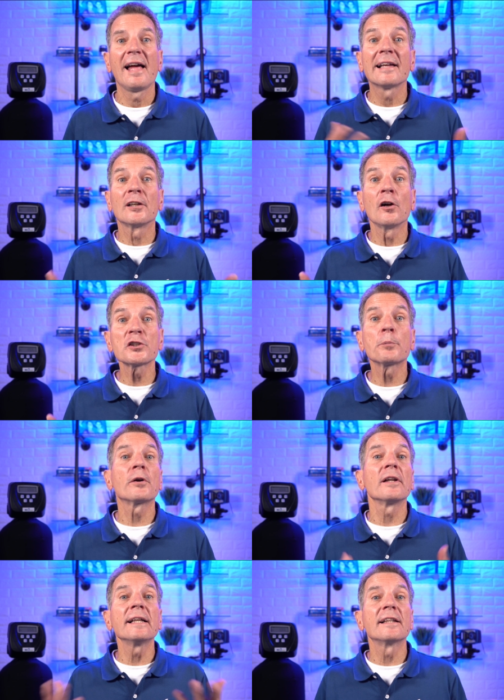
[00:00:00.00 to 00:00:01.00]
And I'll also
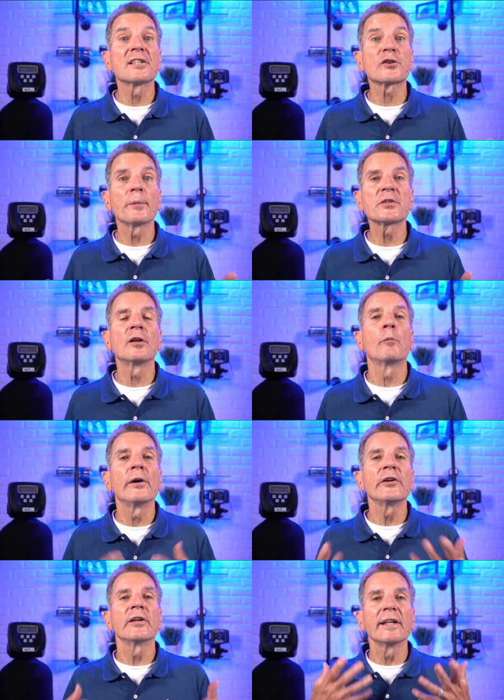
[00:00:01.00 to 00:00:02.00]
put a link in the description on
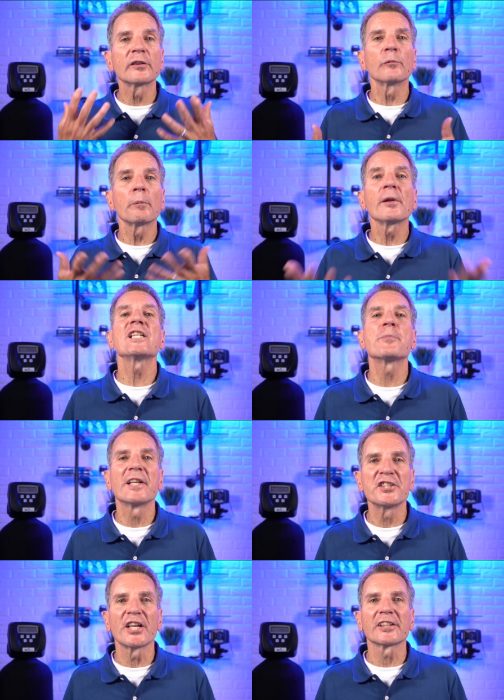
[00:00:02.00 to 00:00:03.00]
where you can get the
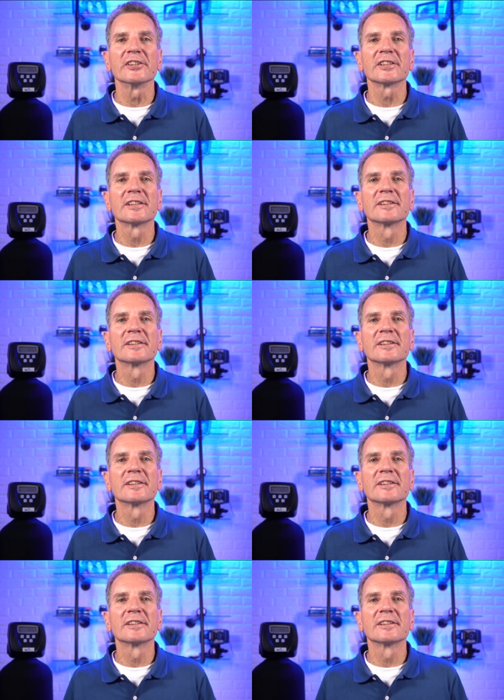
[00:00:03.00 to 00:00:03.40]
replacement injectors.